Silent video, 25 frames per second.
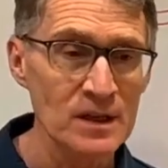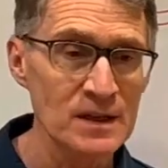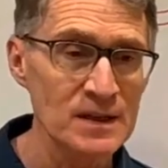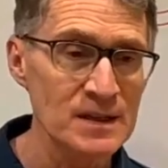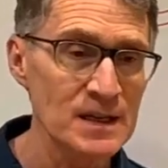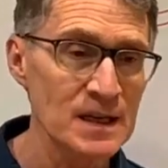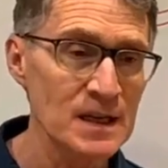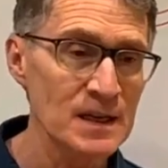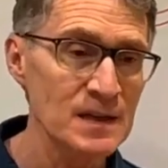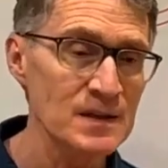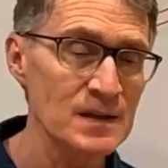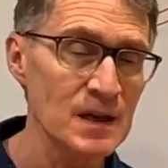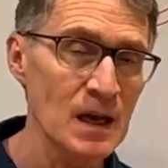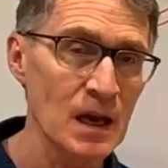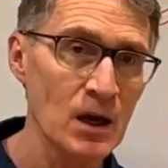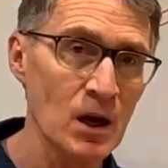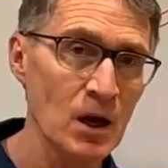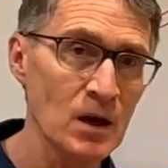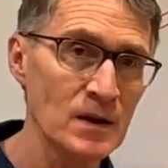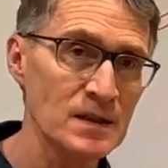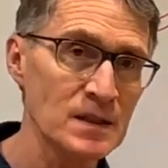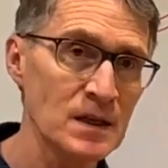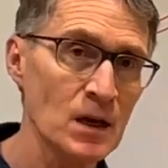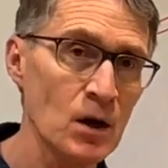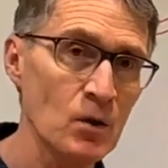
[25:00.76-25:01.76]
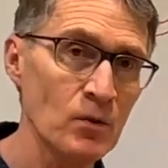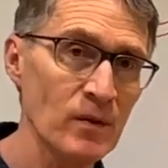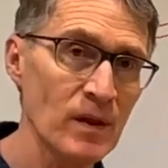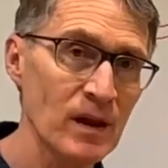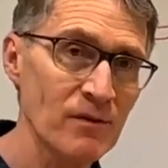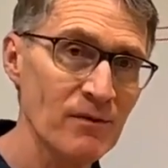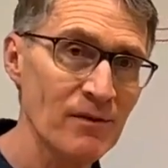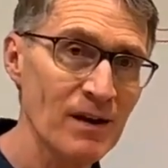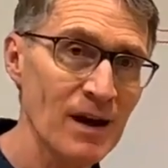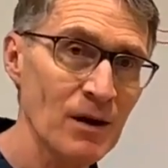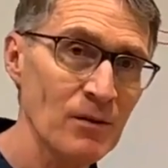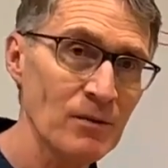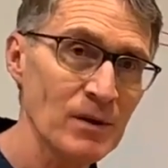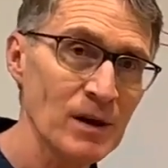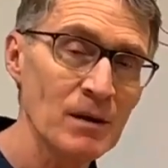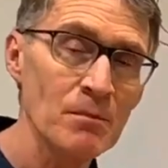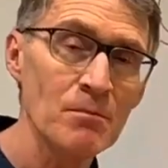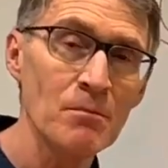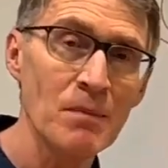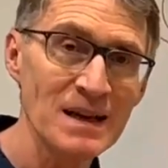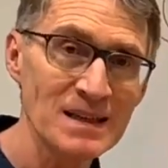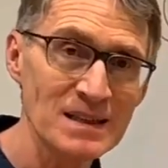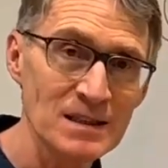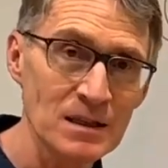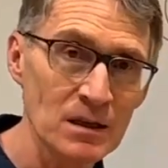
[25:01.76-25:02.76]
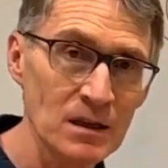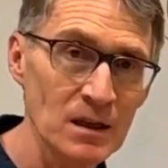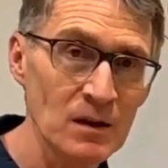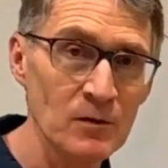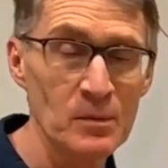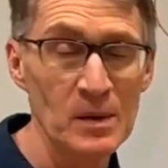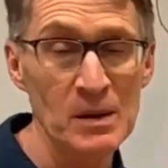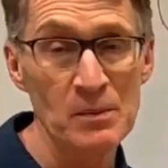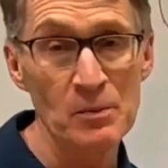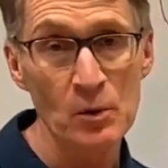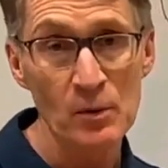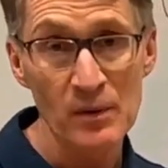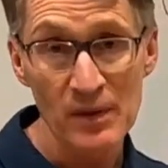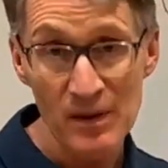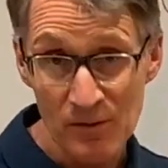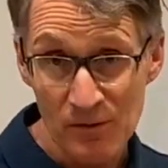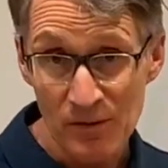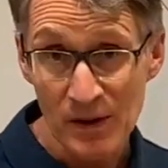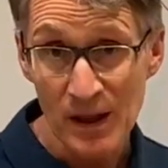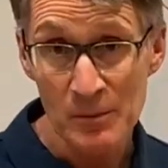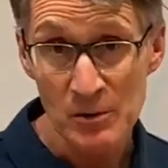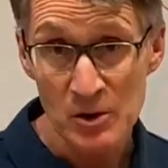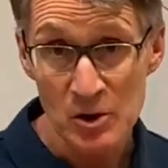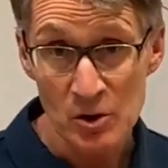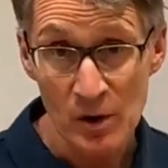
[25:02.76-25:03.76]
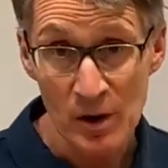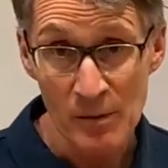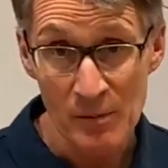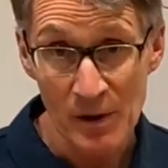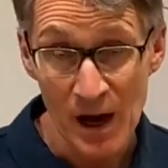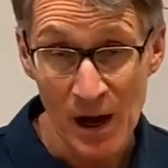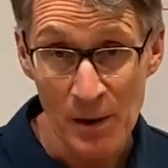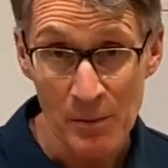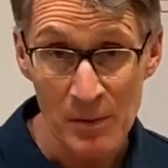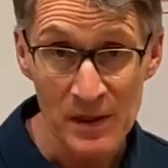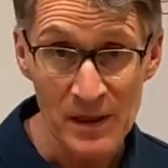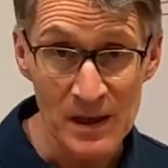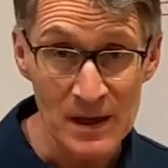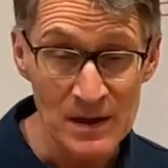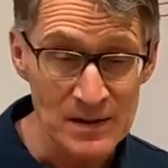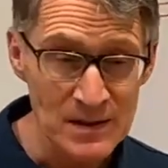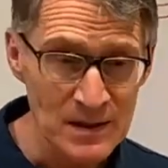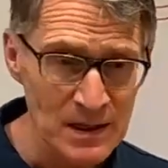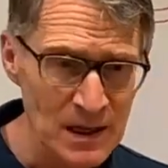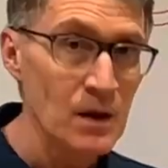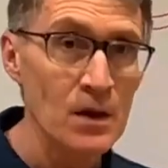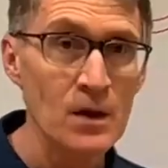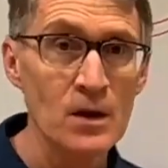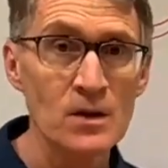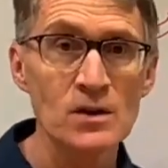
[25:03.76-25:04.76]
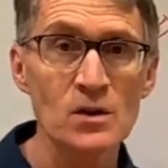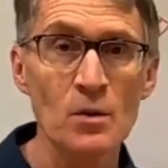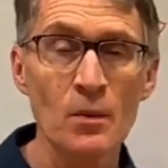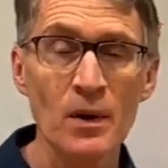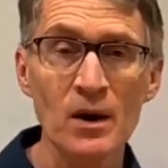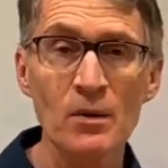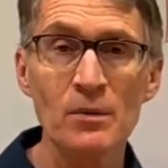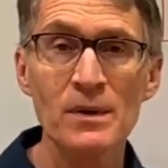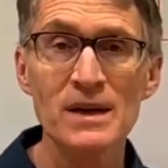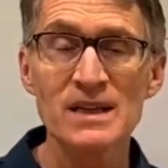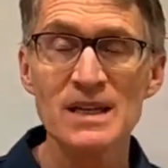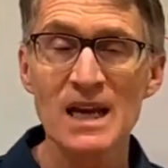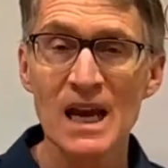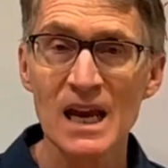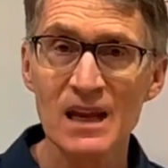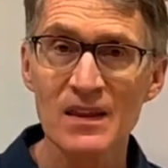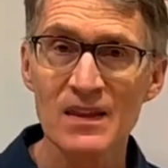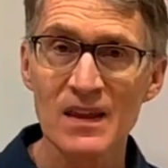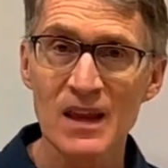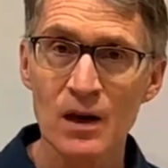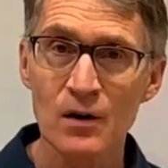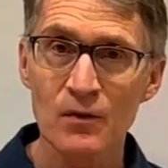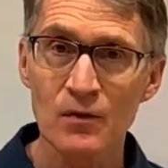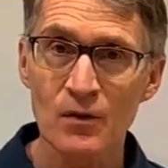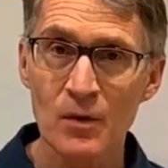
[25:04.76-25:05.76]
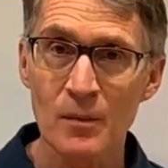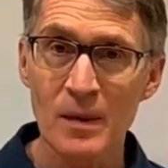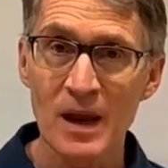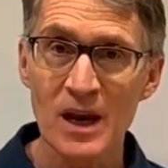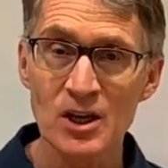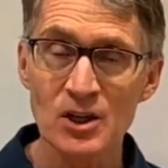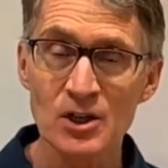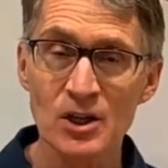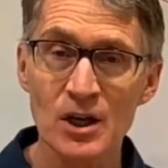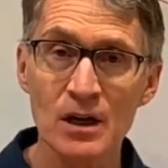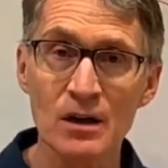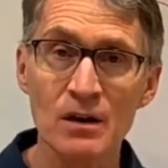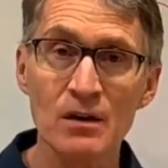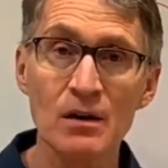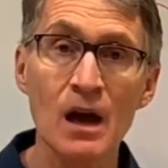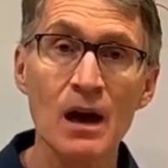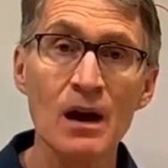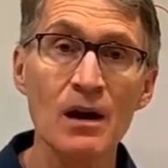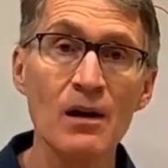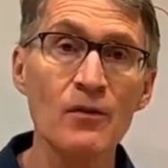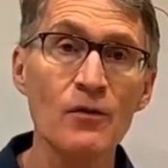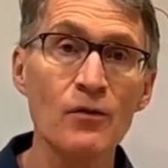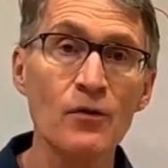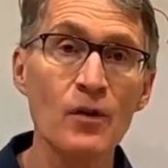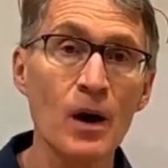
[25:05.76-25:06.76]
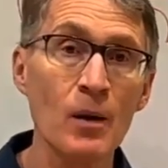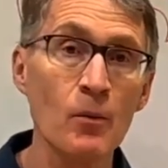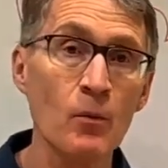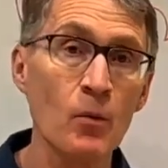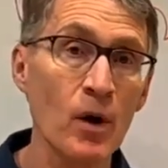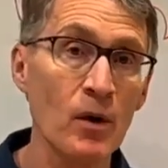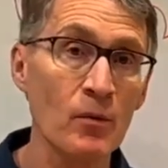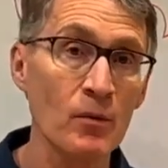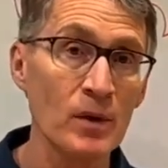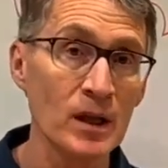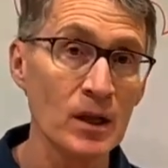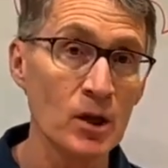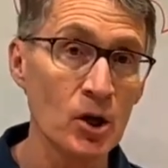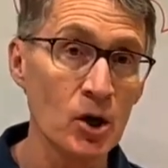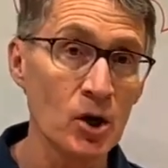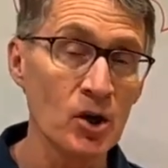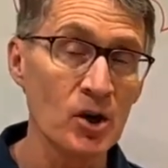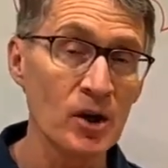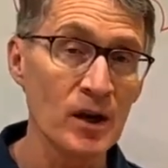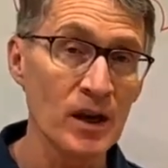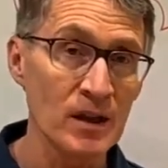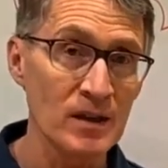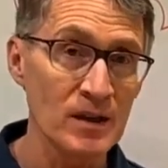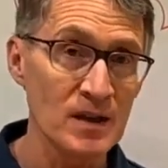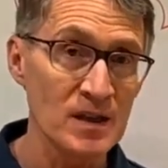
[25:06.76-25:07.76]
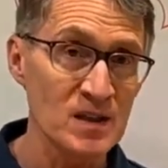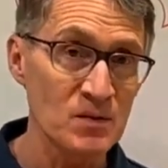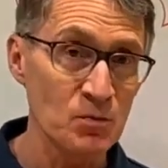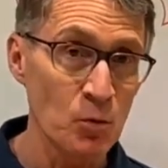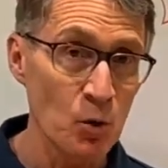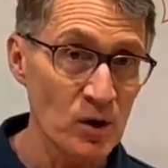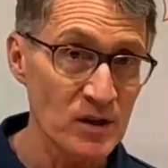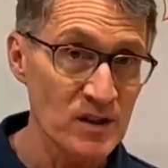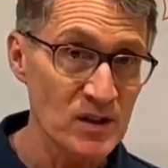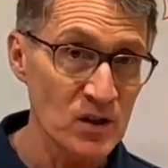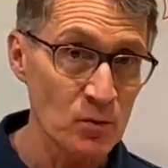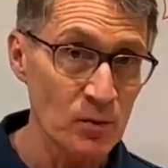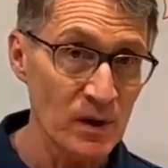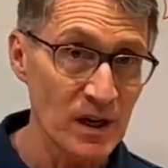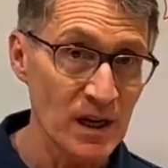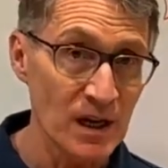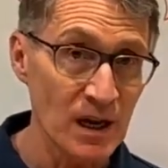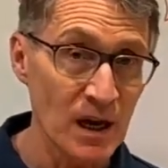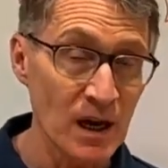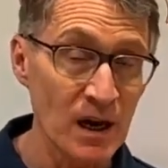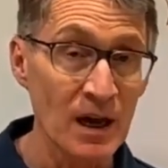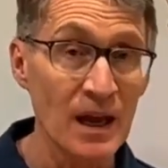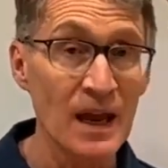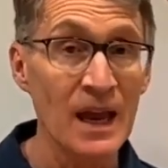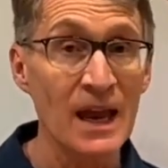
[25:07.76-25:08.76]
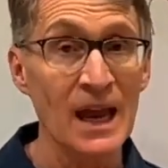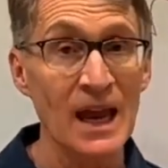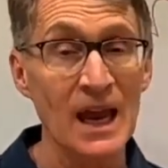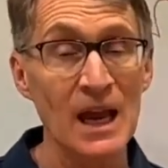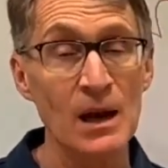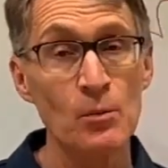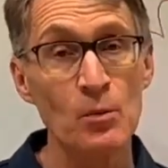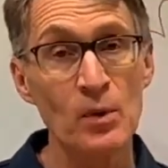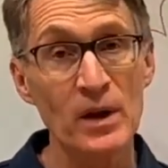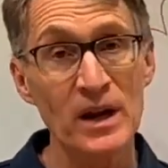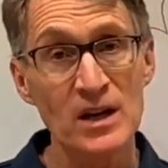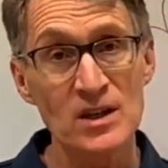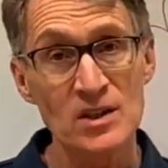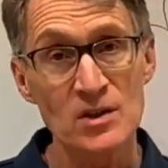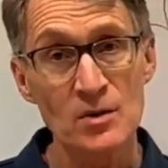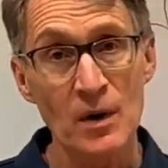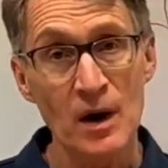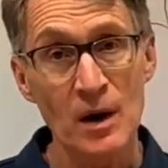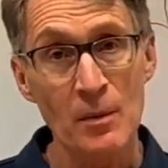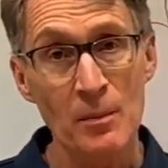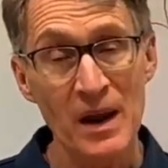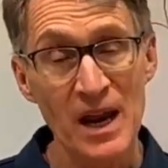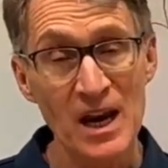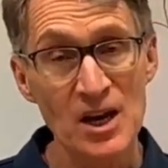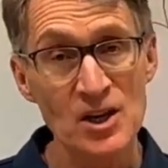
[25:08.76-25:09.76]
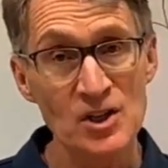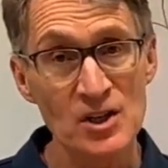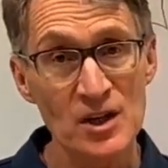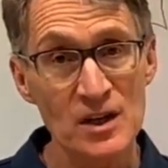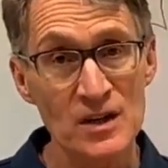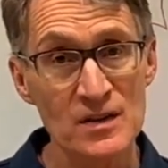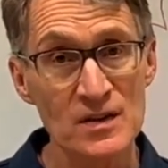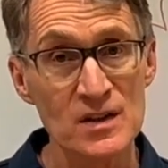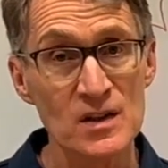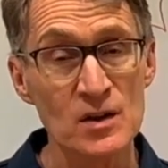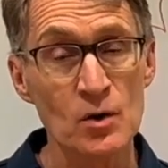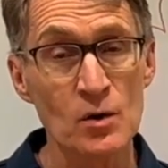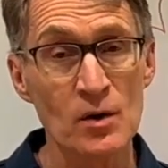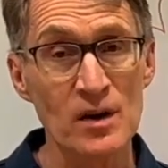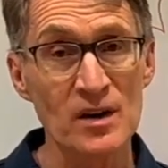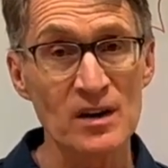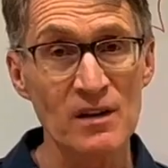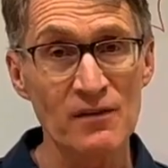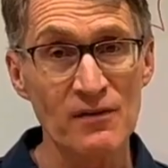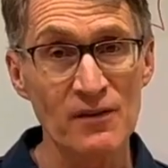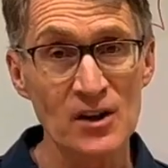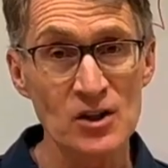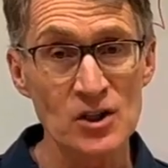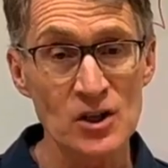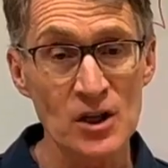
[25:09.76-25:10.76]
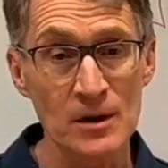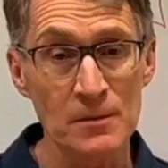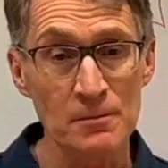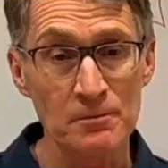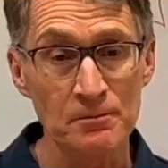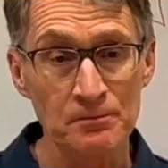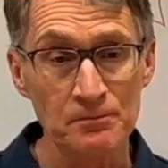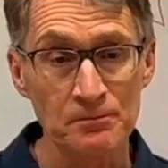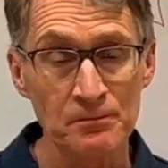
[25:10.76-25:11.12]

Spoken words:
disease, and also they found in muscle of people with inflammatory myopathies. So why don't we take the information from what we learned in the sports arena and bring it to our patients who are deficient.